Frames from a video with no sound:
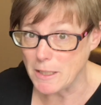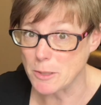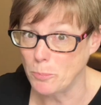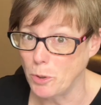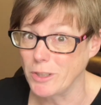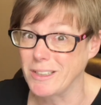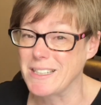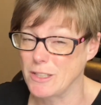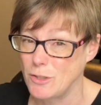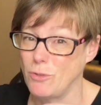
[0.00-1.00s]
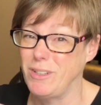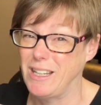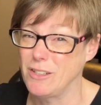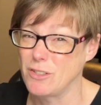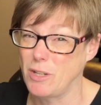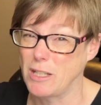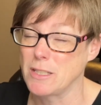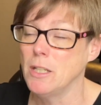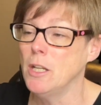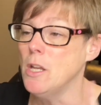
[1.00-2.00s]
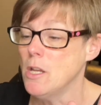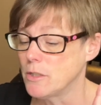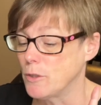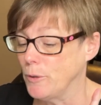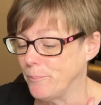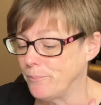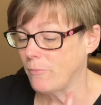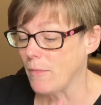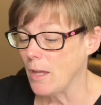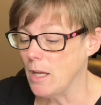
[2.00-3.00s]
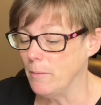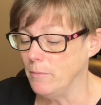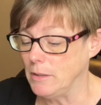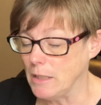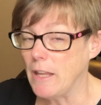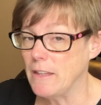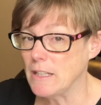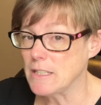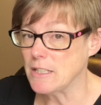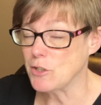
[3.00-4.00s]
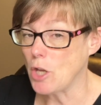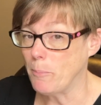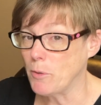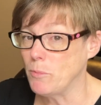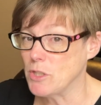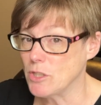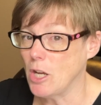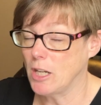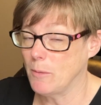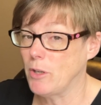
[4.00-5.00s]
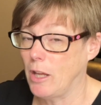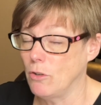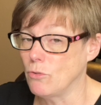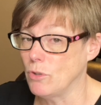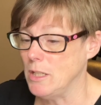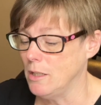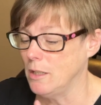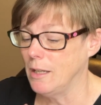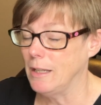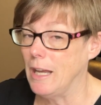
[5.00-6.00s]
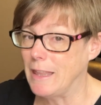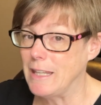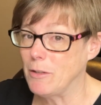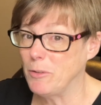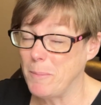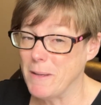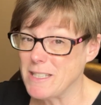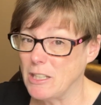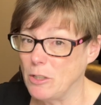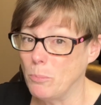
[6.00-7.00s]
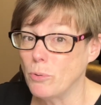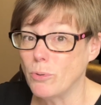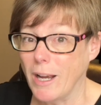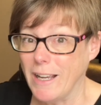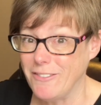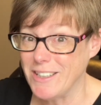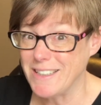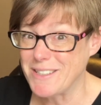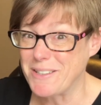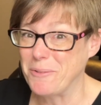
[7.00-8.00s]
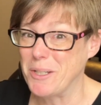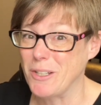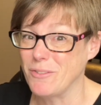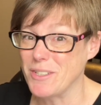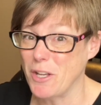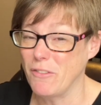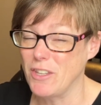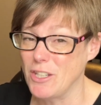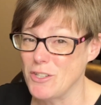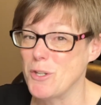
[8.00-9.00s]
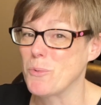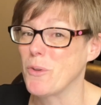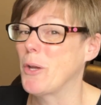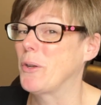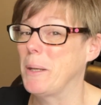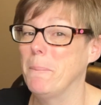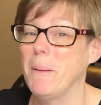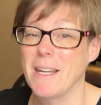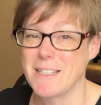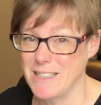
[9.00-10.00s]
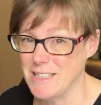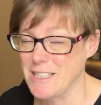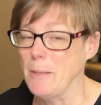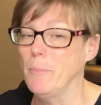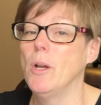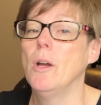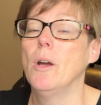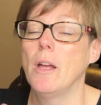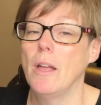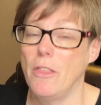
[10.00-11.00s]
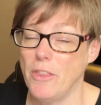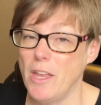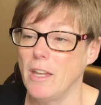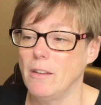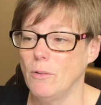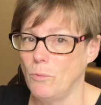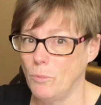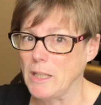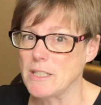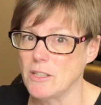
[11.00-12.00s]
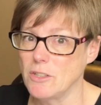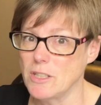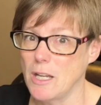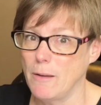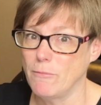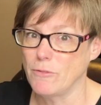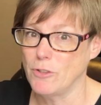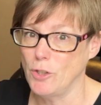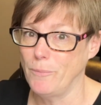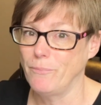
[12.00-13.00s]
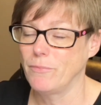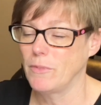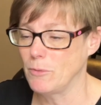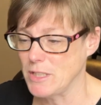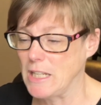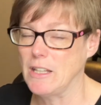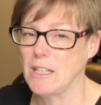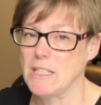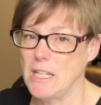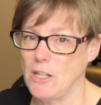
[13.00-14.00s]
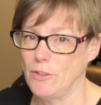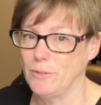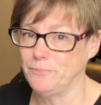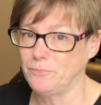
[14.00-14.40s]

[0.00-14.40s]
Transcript: is important because it's creating stress. So I think this is a topic we should talk about. I agree. I think it would be best done in private so that we can resolve the issues without it impacting the team. And then, when is a good time for you? We're setting the container.